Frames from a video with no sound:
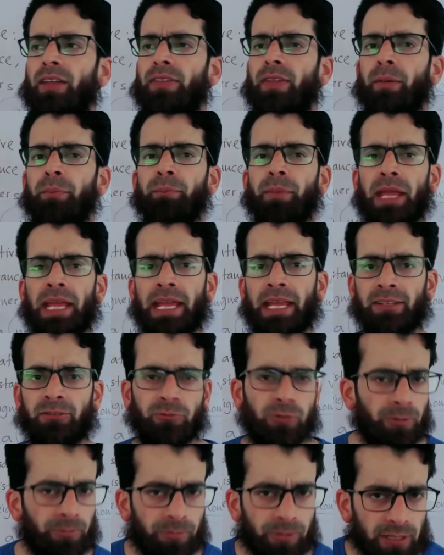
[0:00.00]
the main
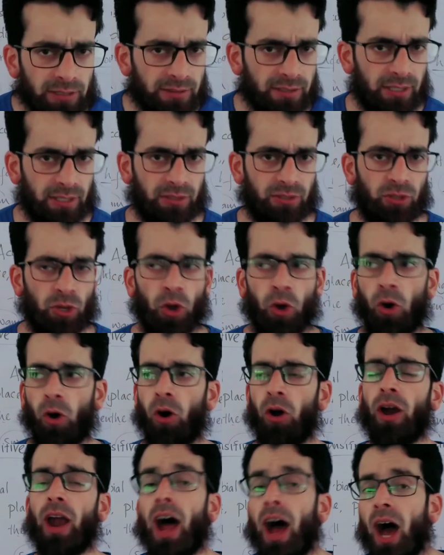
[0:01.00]
differences,
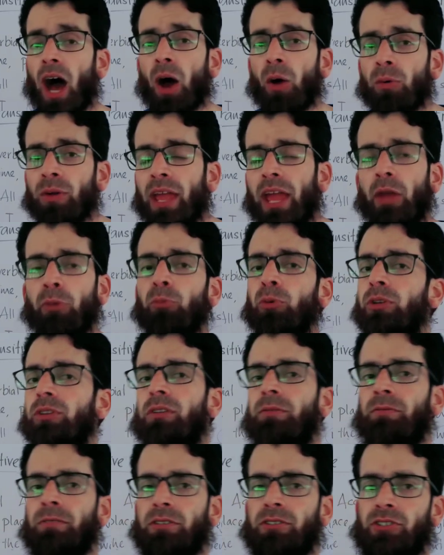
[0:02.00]
or how can we
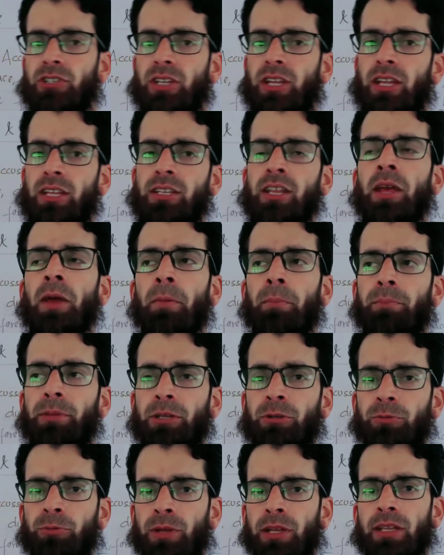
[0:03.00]
differentiate
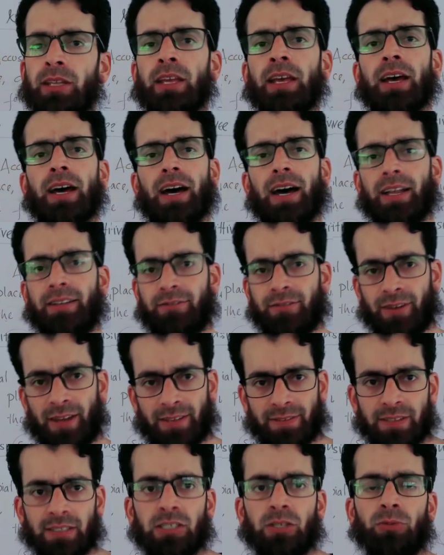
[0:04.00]
between a
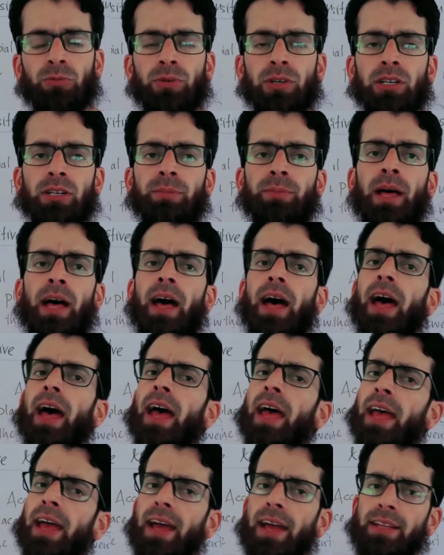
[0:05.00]
transitive verb
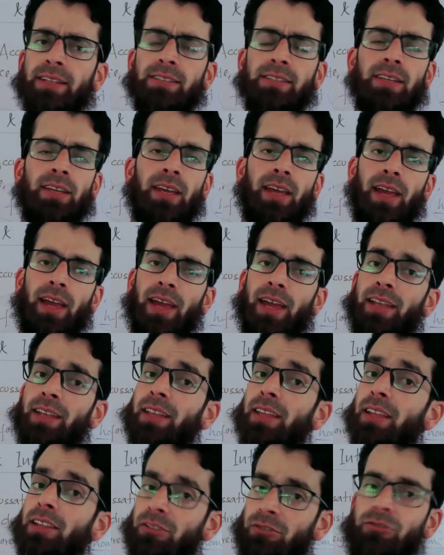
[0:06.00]
and
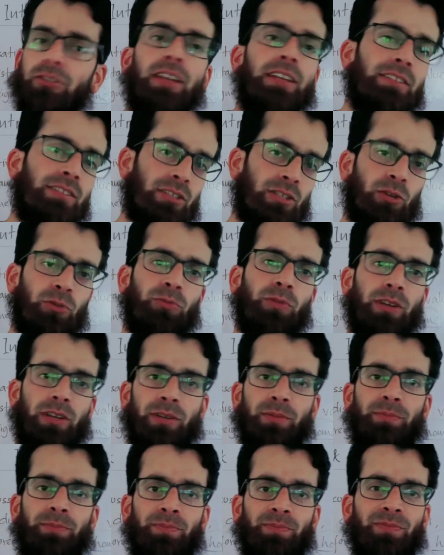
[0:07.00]
an intransitive verb.